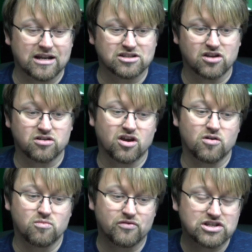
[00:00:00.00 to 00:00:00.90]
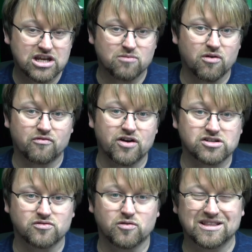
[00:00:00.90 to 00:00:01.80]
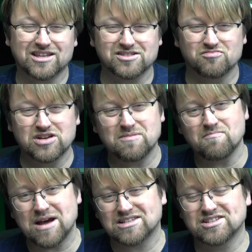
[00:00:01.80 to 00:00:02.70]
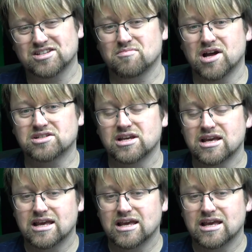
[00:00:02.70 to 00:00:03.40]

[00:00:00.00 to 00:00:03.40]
So going with a cheap one first of all, it doesn't really matter so much.